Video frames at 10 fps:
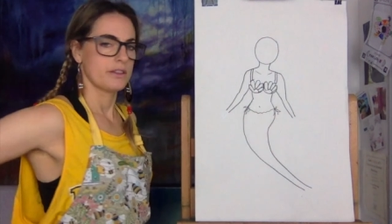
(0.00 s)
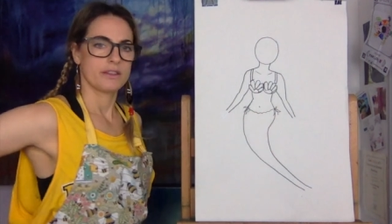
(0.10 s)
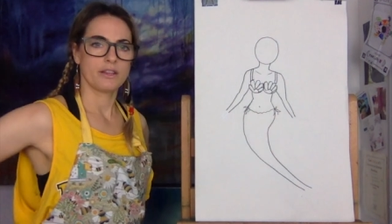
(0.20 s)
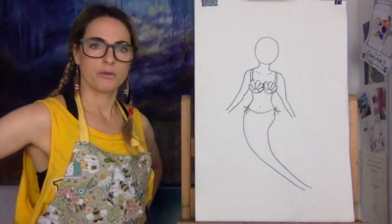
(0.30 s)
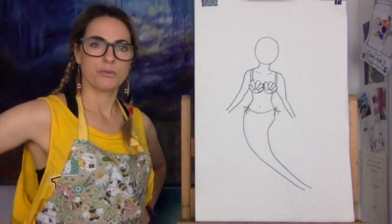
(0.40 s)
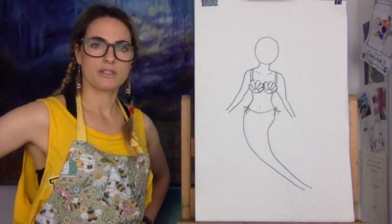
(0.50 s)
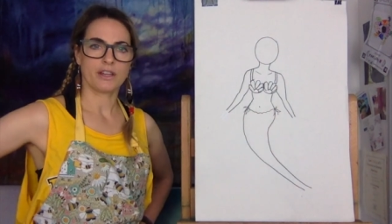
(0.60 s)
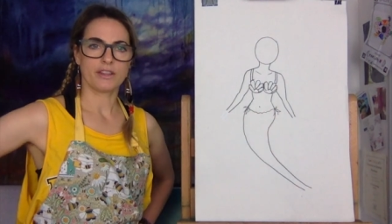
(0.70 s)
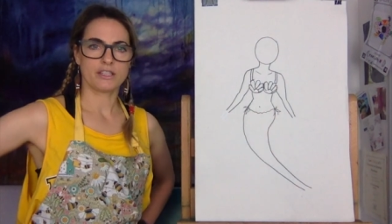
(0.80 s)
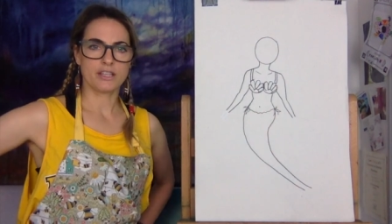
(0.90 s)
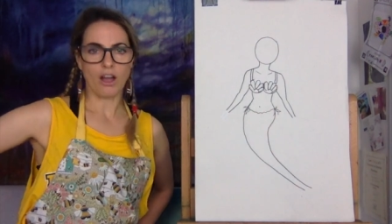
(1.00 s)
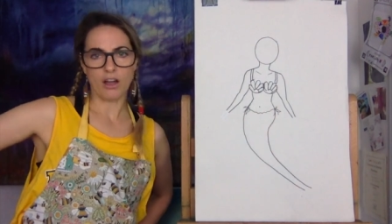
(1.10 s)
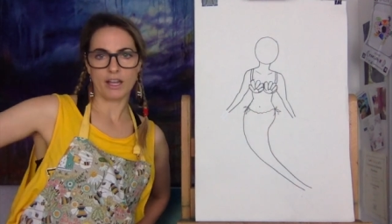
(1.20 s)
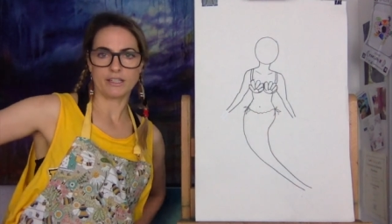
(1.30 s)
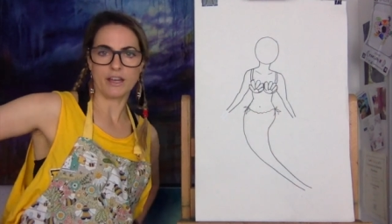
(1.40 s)
they're almost like they're
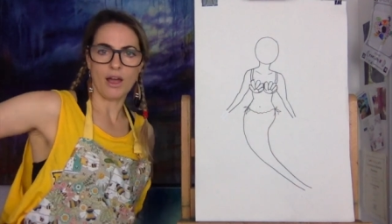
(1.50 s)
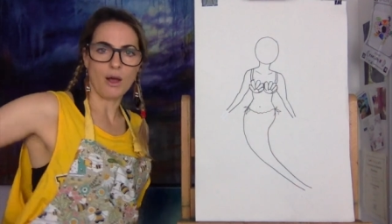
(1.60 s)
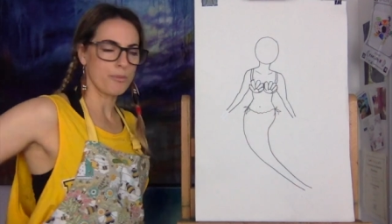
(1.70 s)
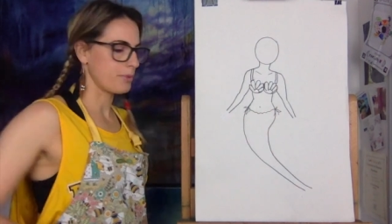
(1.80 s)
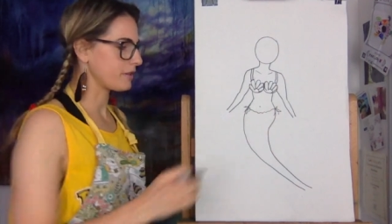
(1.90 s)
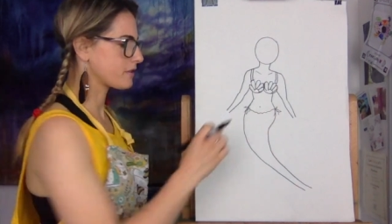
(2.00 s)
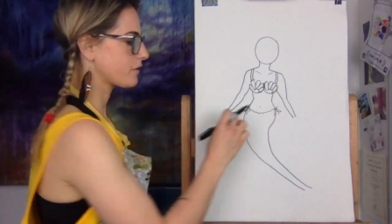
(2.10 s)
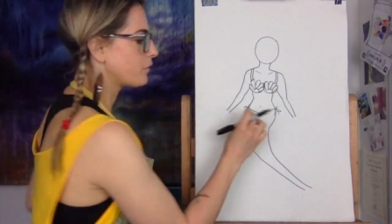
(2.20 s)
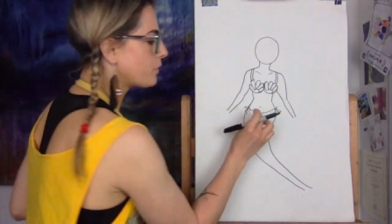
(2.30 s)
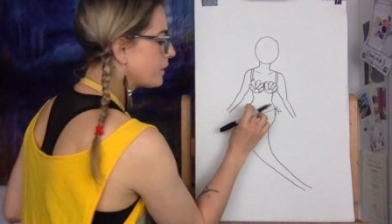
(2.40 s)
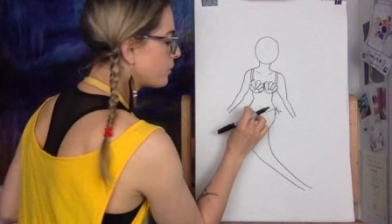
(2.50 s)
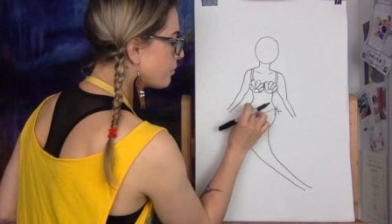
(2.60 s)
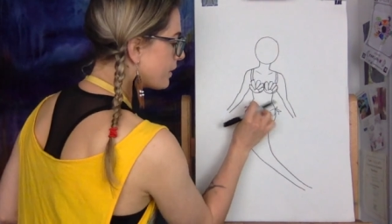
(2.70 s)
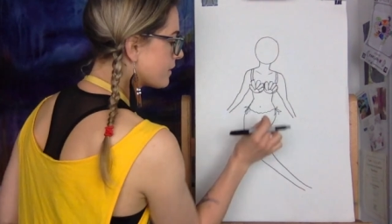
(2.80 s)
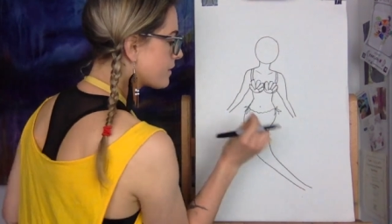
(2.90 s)
tied up. It's got all little
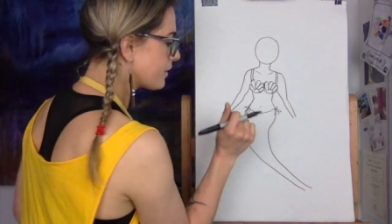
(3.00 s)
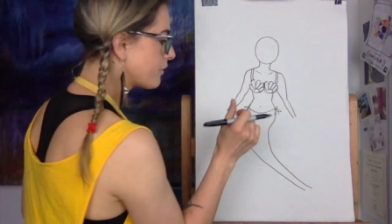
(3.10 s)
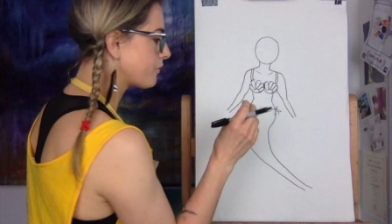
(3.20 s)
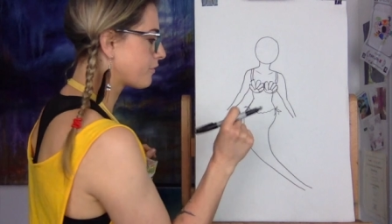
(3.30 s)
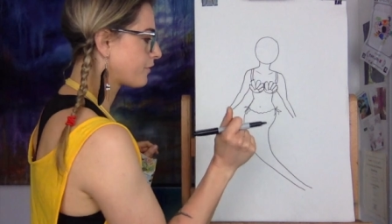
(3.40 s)
bits of,